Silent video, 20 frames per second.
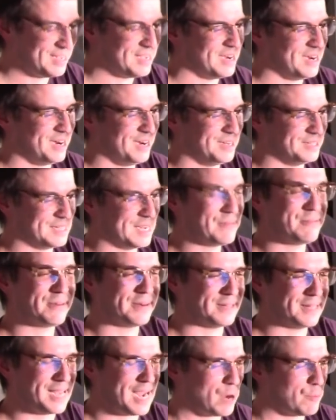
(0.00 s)

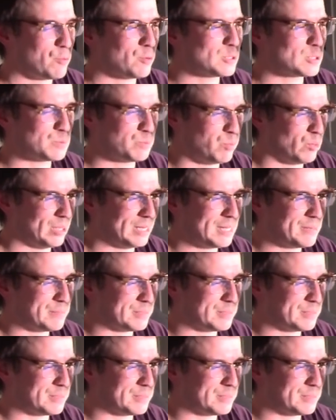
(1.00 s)
Definitely, I won't spoil it,